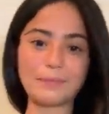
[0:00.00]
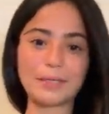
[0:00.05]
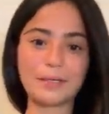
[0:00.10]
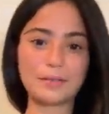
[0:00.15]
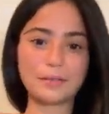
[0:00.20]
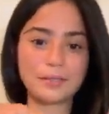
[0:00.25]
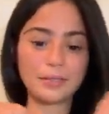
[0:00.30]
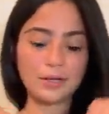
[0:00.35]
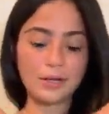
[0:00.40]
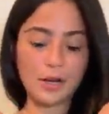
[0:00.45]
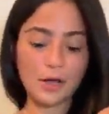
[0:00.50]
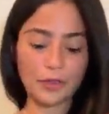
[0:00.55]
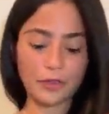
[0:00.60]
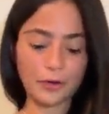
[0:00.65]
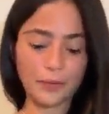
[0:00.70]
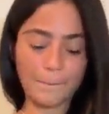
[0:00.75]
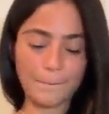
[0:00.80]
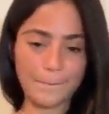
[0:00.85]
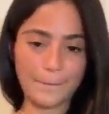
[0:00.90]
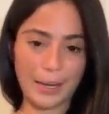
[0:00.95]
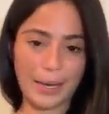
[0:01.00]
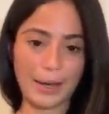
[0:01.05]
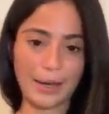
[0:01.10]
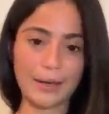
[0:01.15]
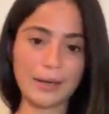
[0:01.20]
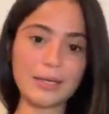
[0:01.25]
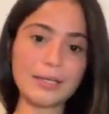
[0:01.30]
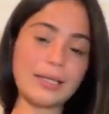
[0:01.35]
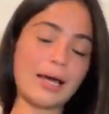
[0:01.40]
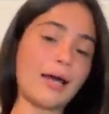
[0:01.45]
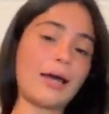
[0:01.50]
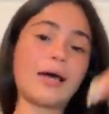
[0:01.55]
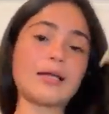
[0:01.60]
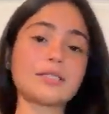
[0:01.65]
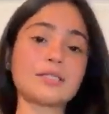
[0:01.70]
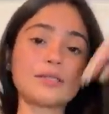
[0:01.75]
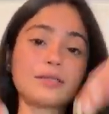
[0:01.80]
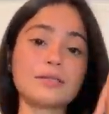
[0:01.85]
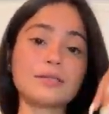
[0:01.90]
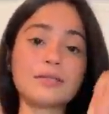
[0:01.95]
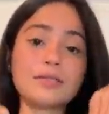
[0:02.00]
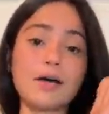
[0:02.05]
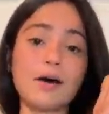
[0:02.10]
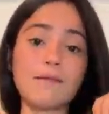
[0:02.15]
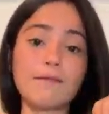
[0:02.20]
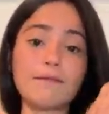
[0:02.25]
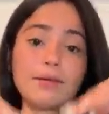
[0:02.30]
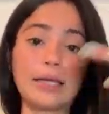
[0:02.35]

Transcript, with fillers: here's another bag i had to stuff